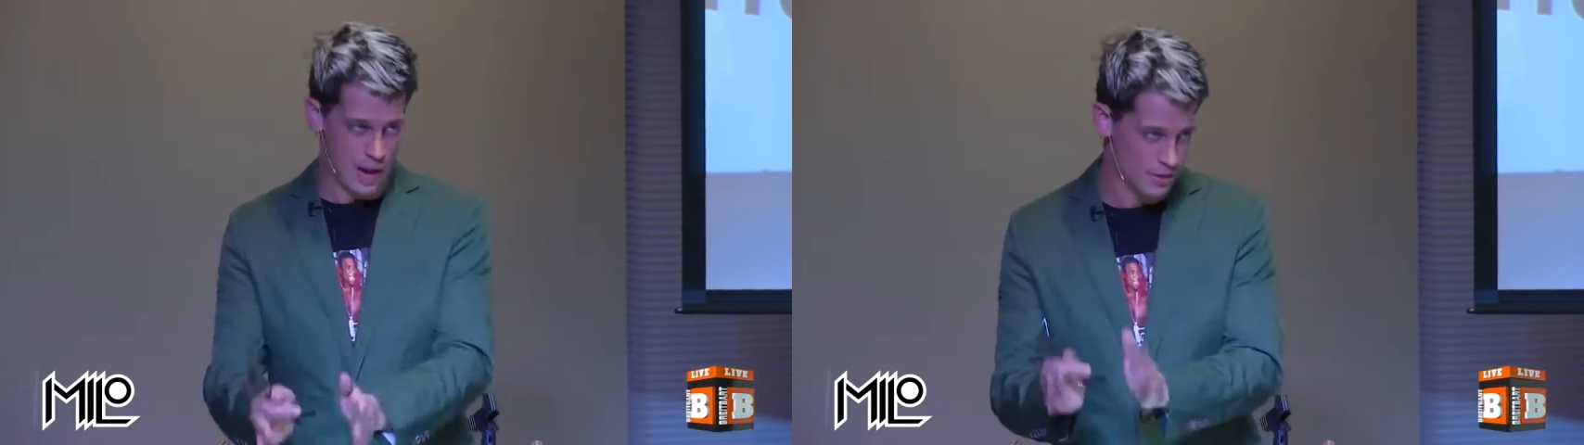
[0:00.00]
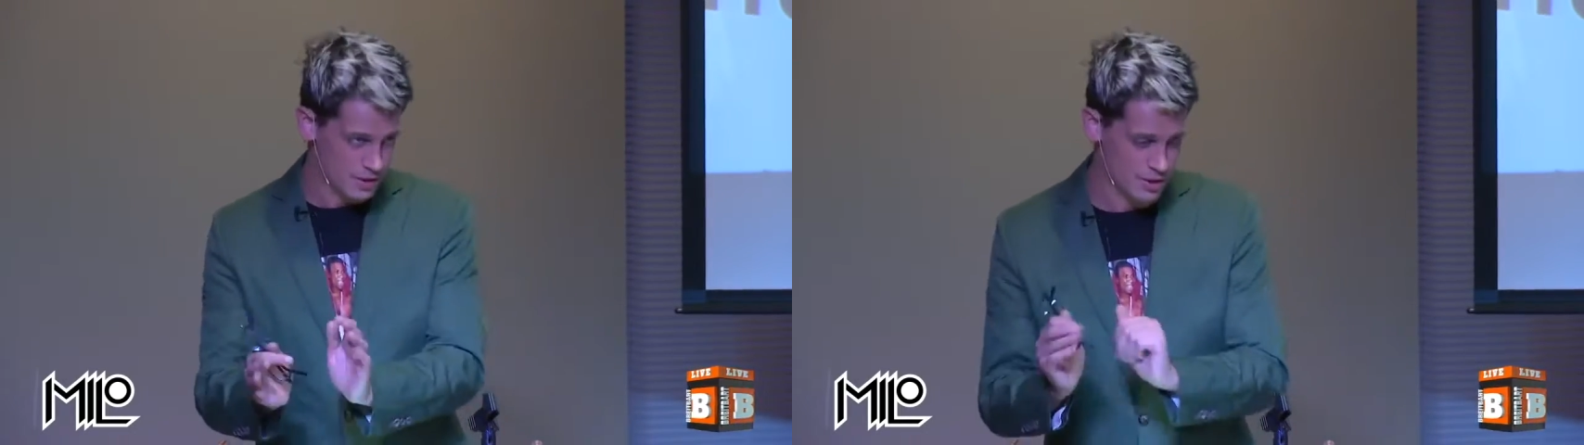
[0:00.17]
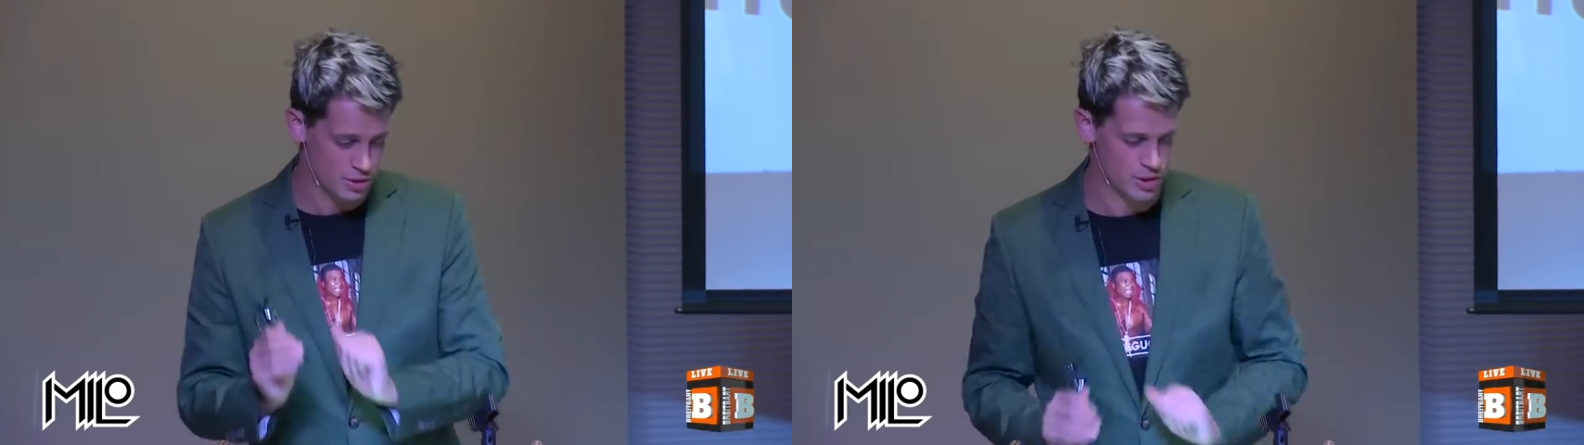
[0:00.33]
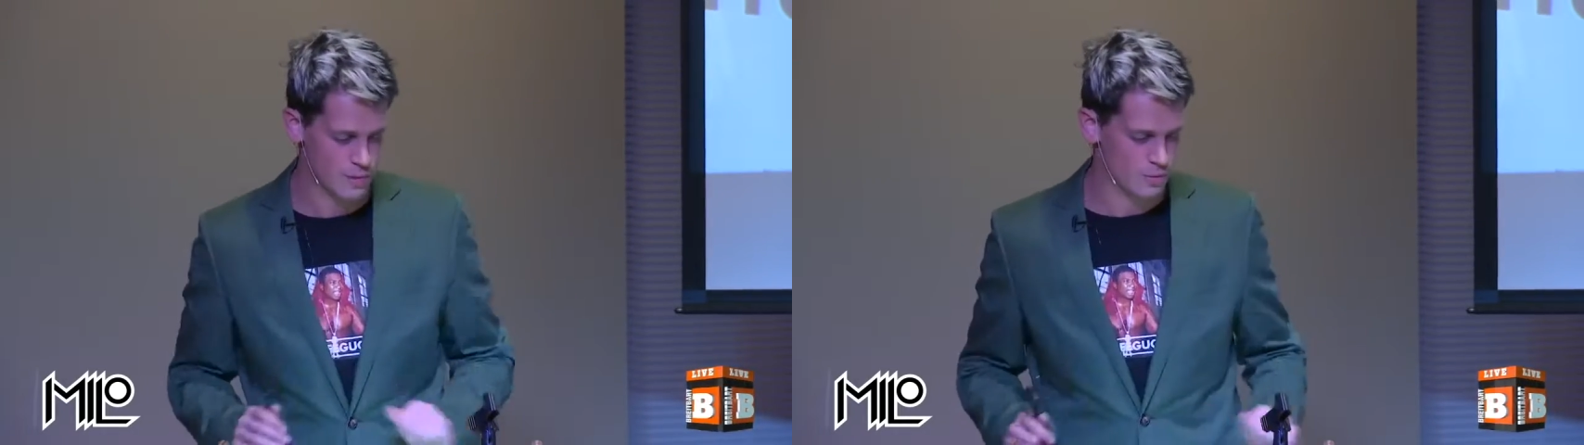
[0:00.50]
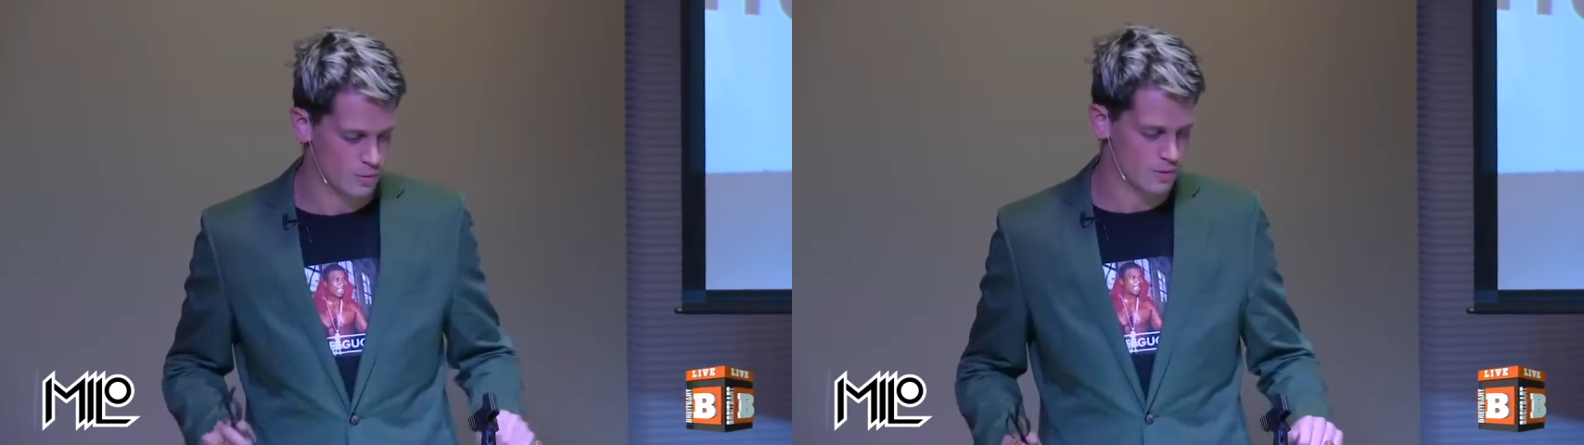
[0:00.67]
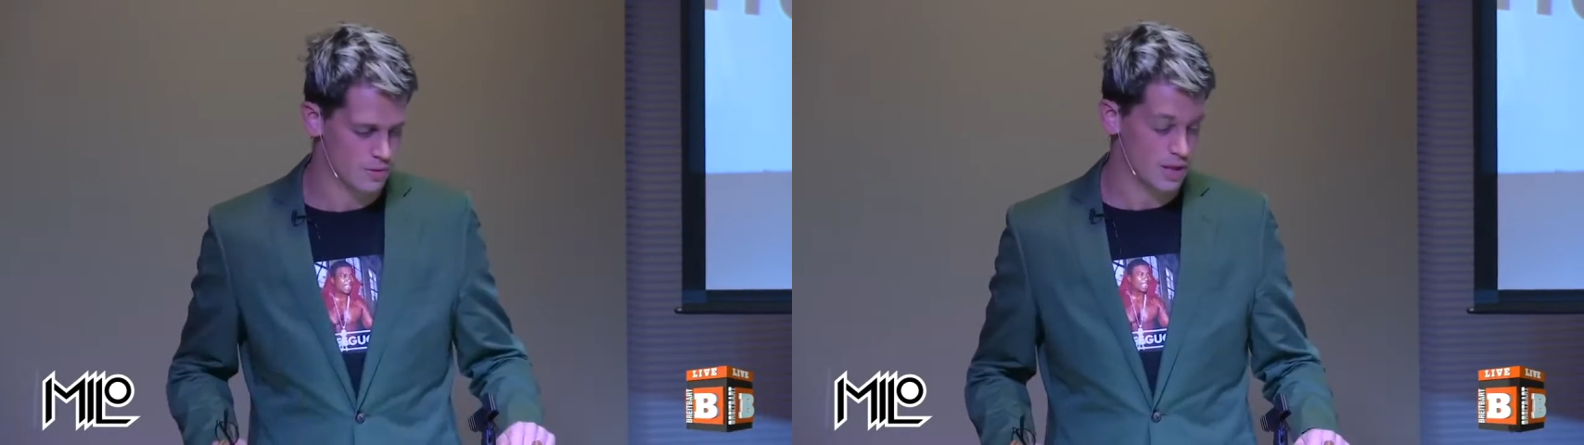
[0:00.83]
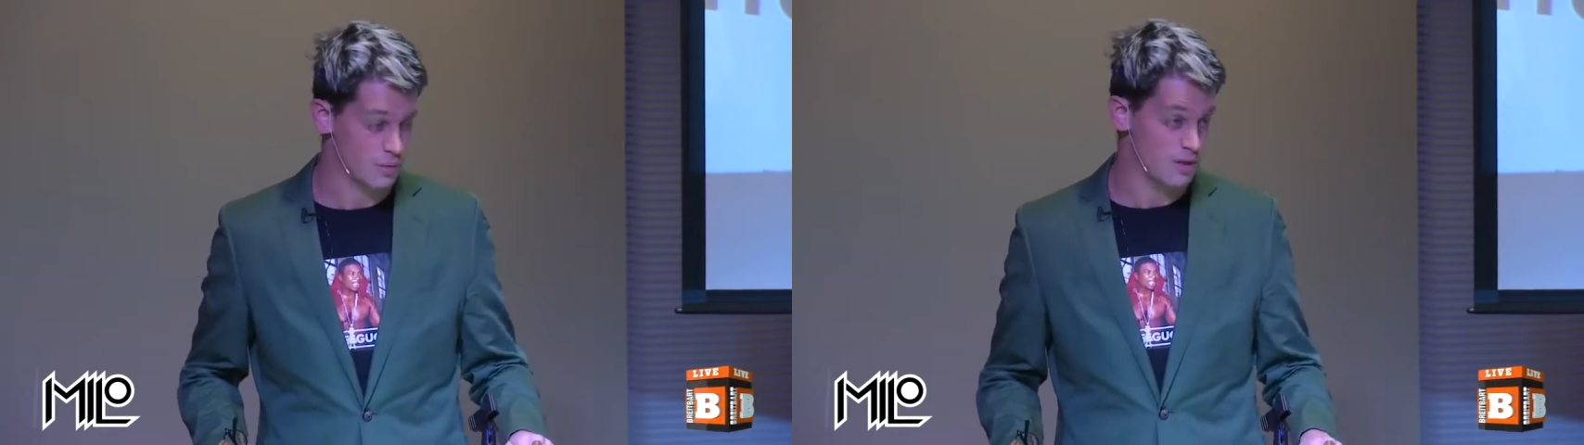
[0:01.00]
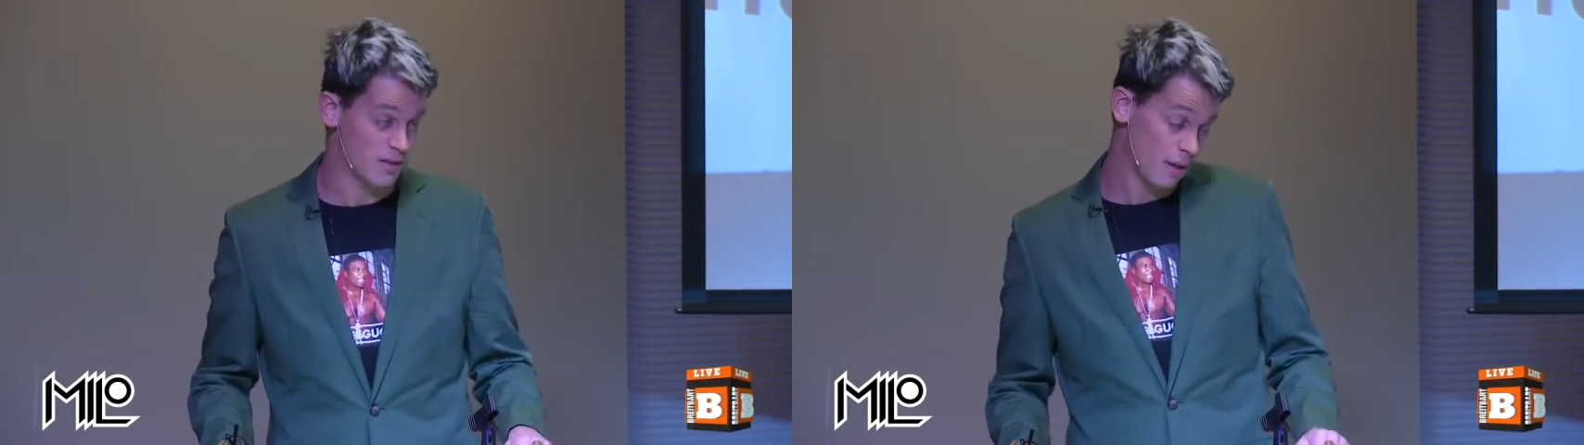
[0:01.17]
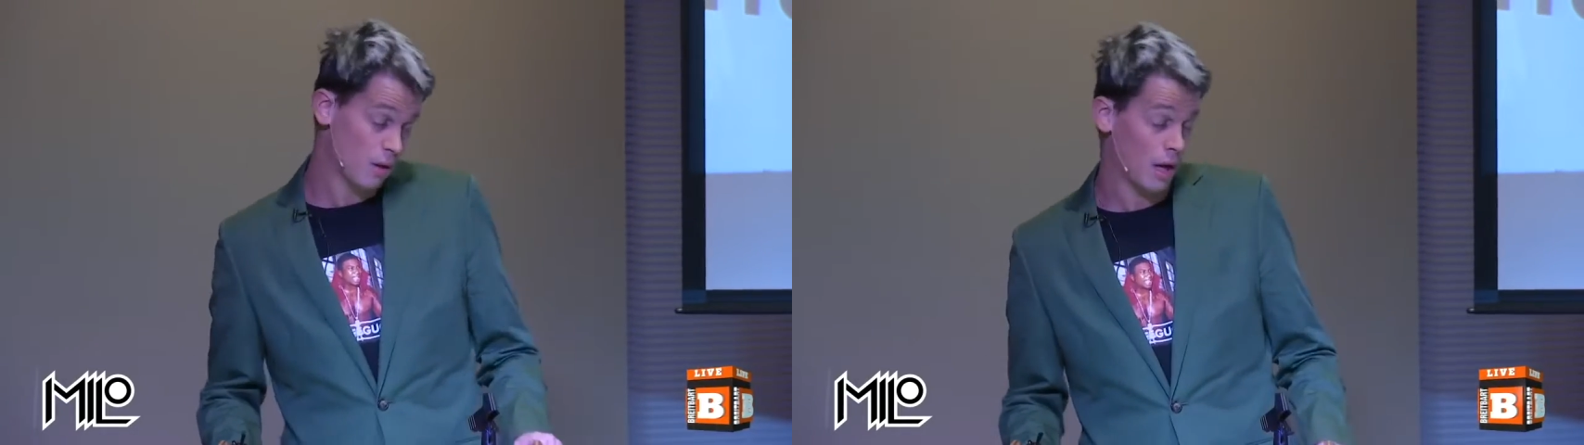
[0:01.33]
our censorship rules. And
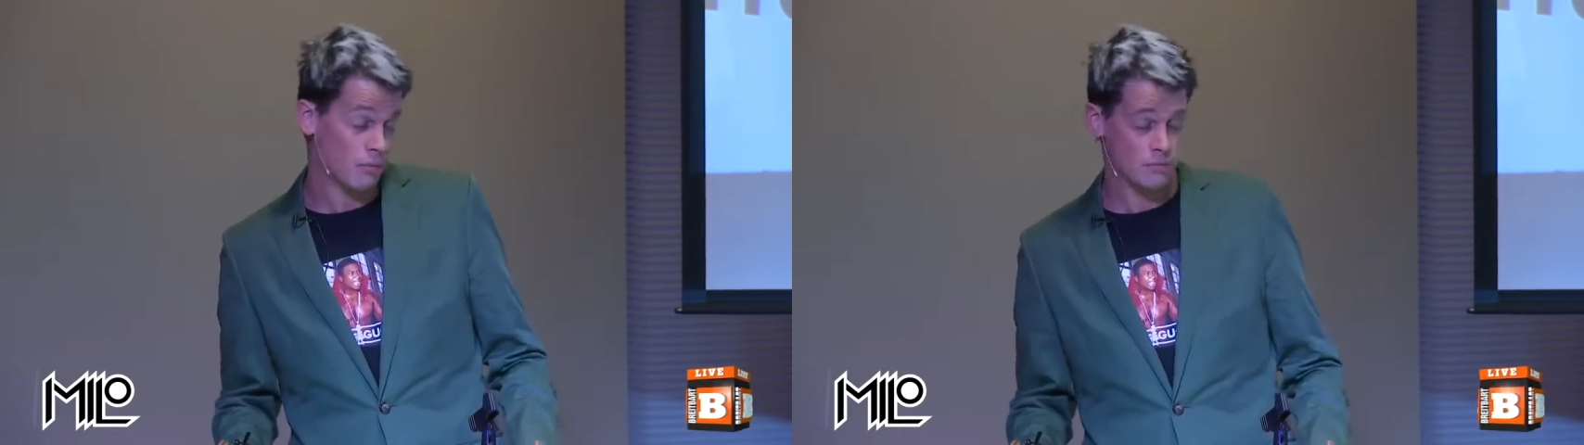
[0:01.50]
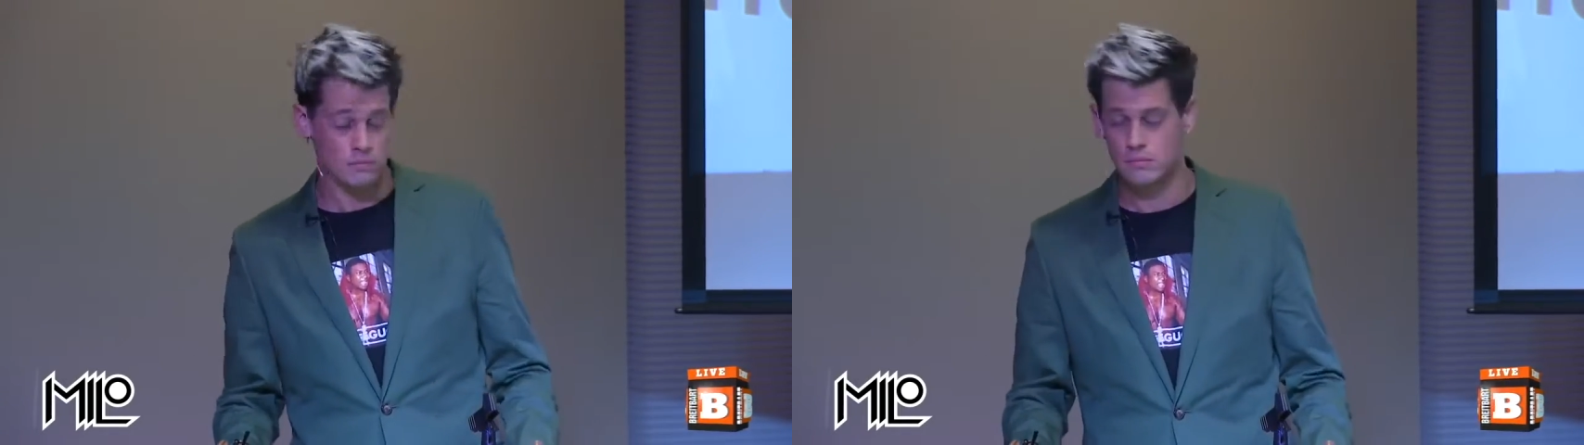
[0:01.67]
Twitter said, okay.